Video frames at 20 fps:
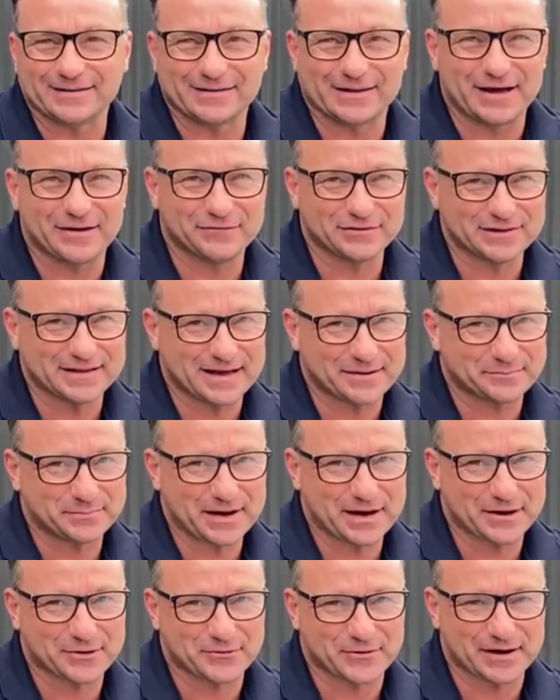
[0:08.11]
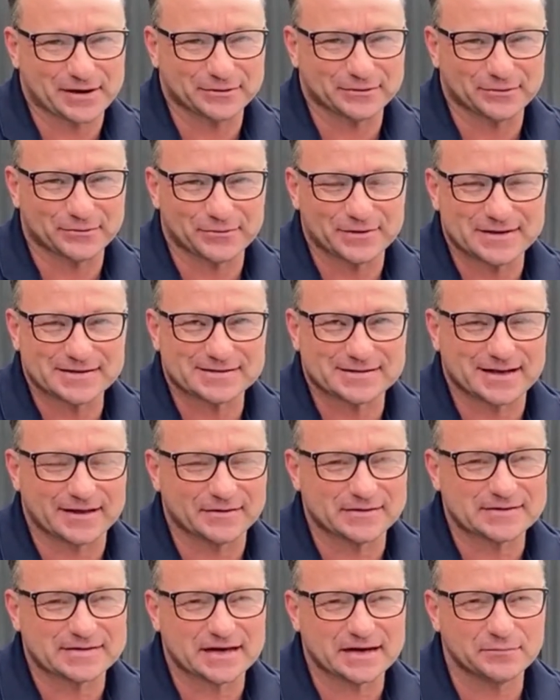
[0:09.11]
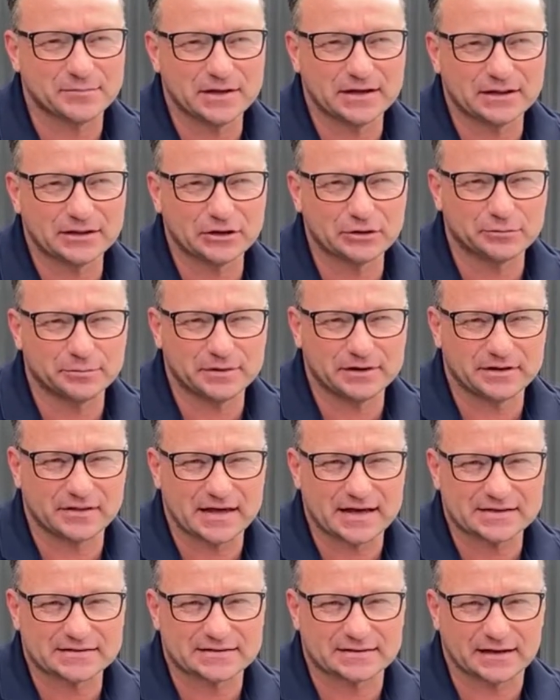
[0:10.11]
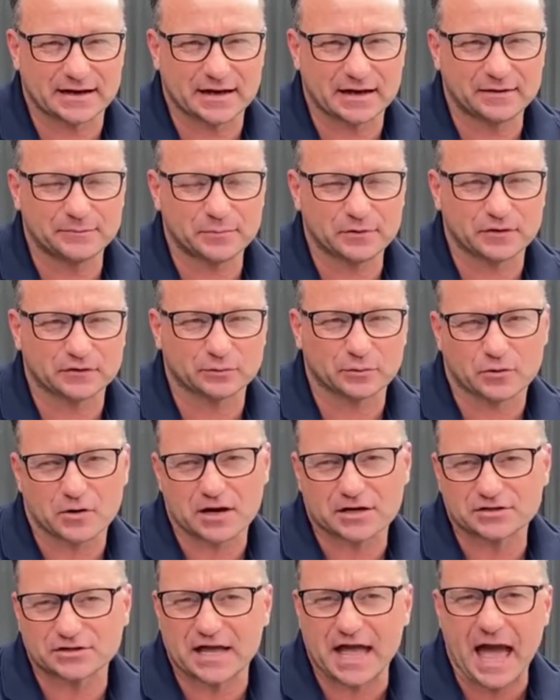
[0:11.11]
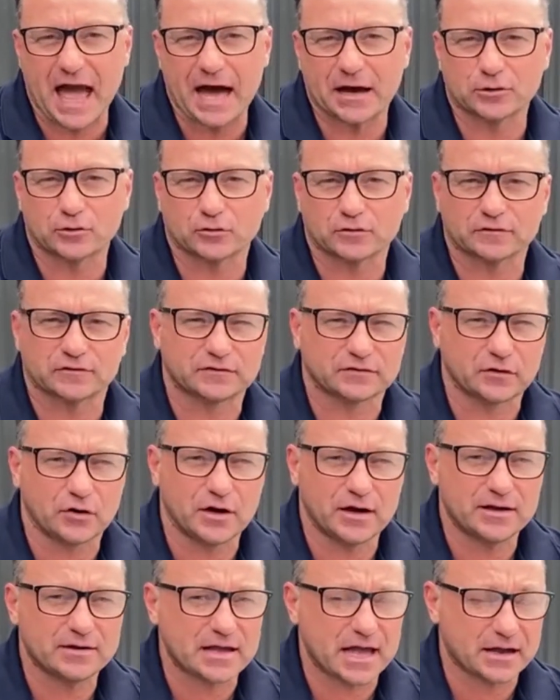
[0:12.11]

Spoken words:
loving that background noise. And there's going to be a little bit of that today because we're actually out on site